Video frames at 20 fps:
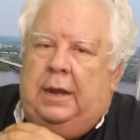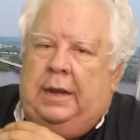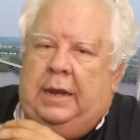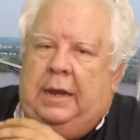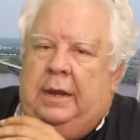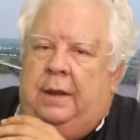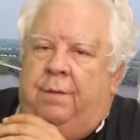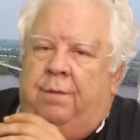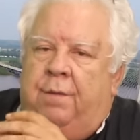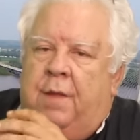
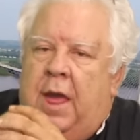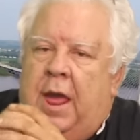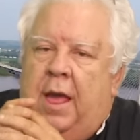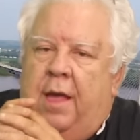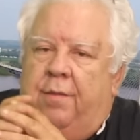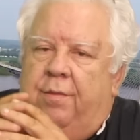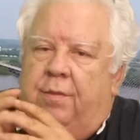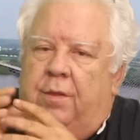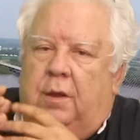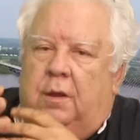in
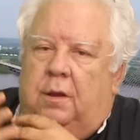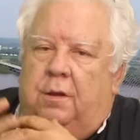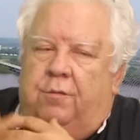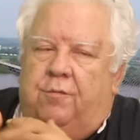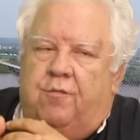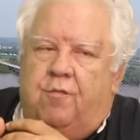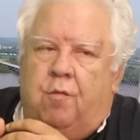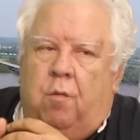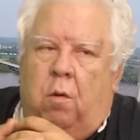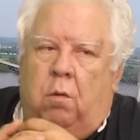that, the
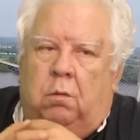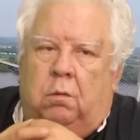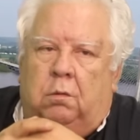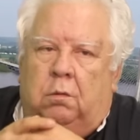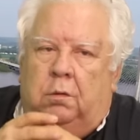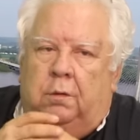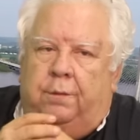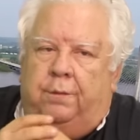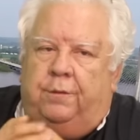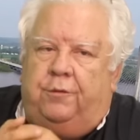
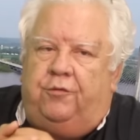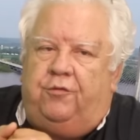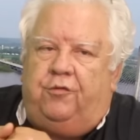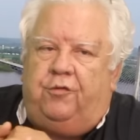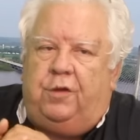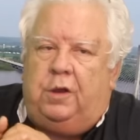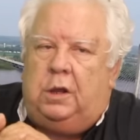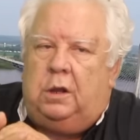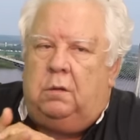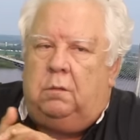controller and the
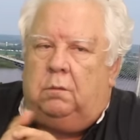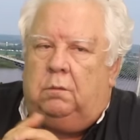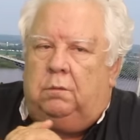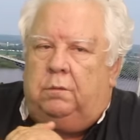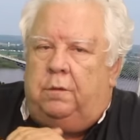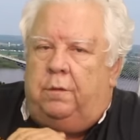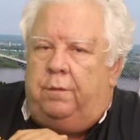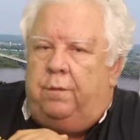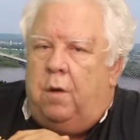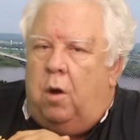
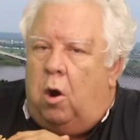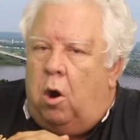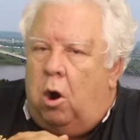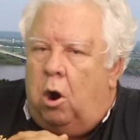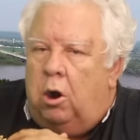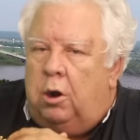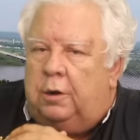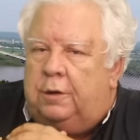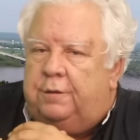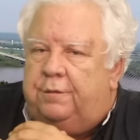shield and the
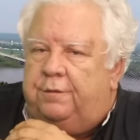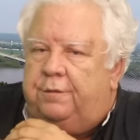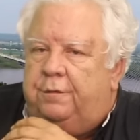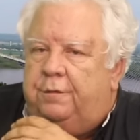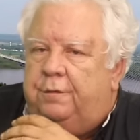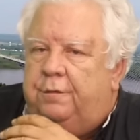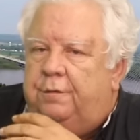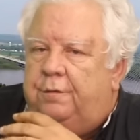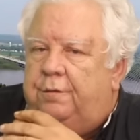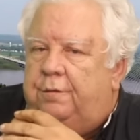
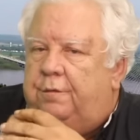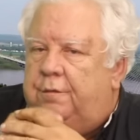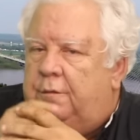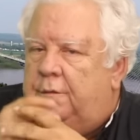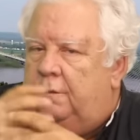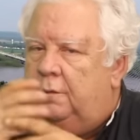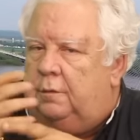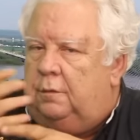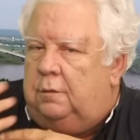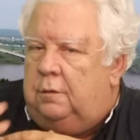harnesses
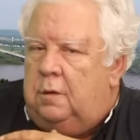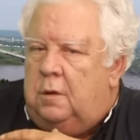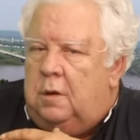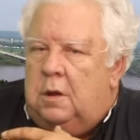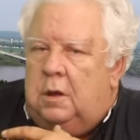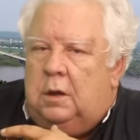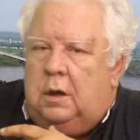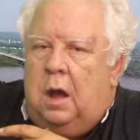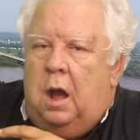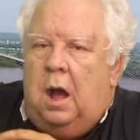and the
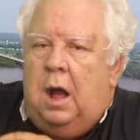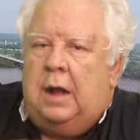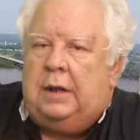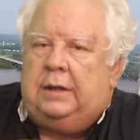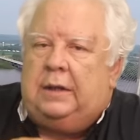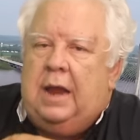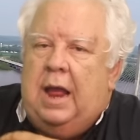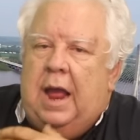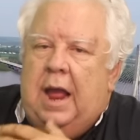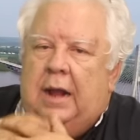
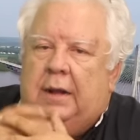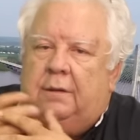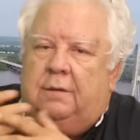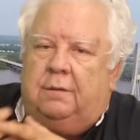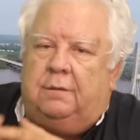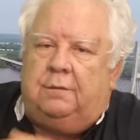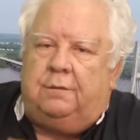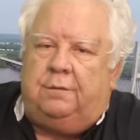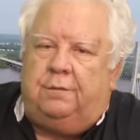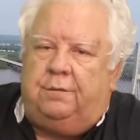
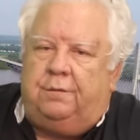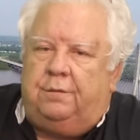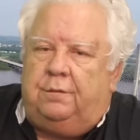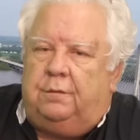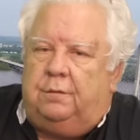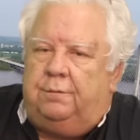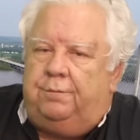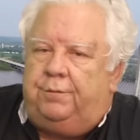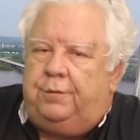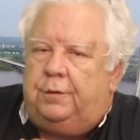contactors
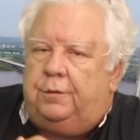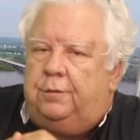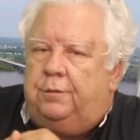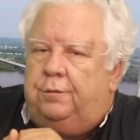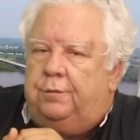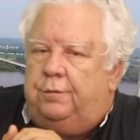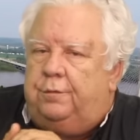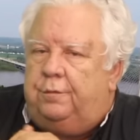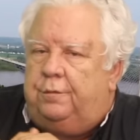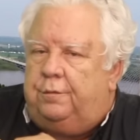and the
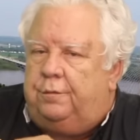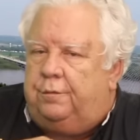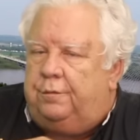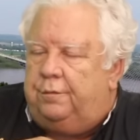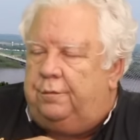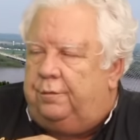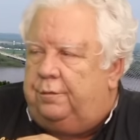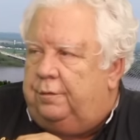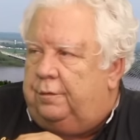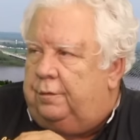
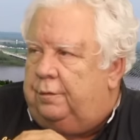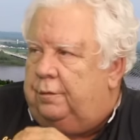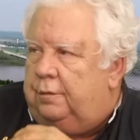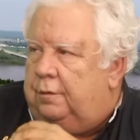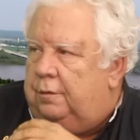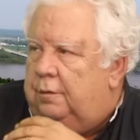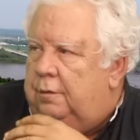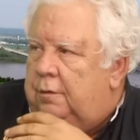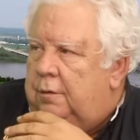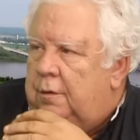fuses and
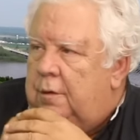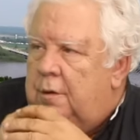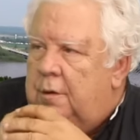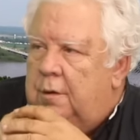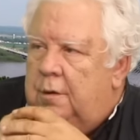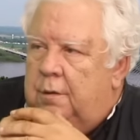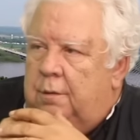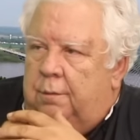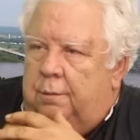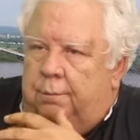the,
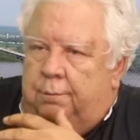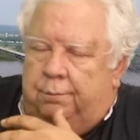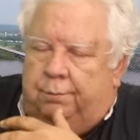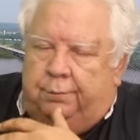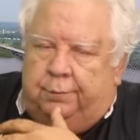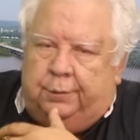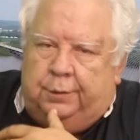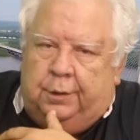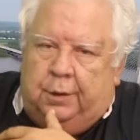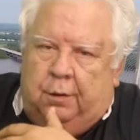
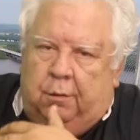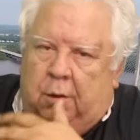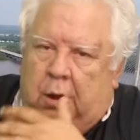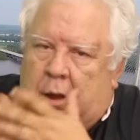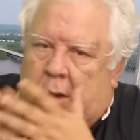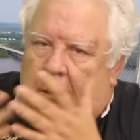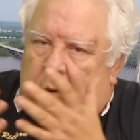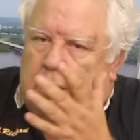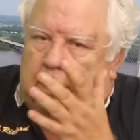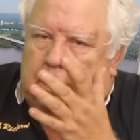
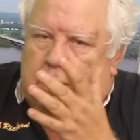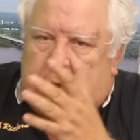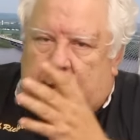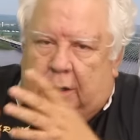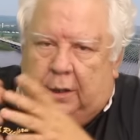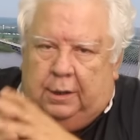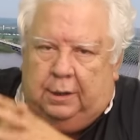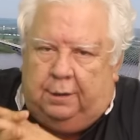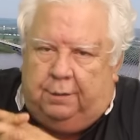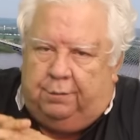
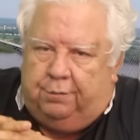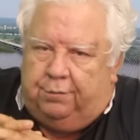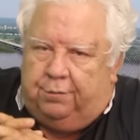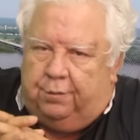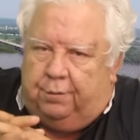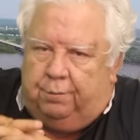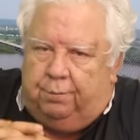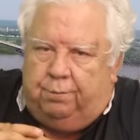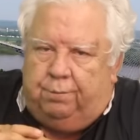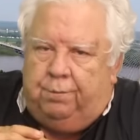LEDs
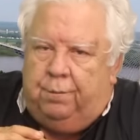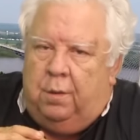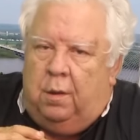and